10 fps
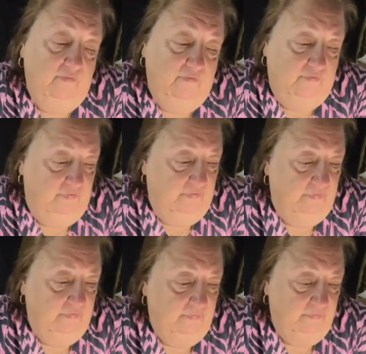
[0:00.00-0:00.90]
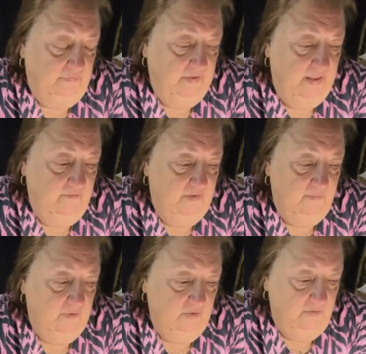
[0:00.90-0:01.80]

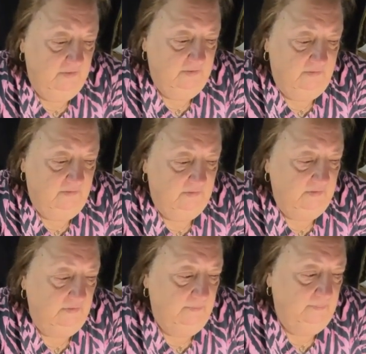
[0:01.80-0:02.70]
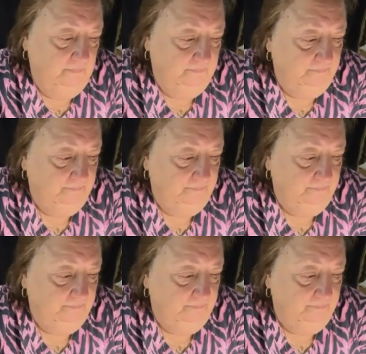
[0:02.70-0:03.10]
have him do it. So.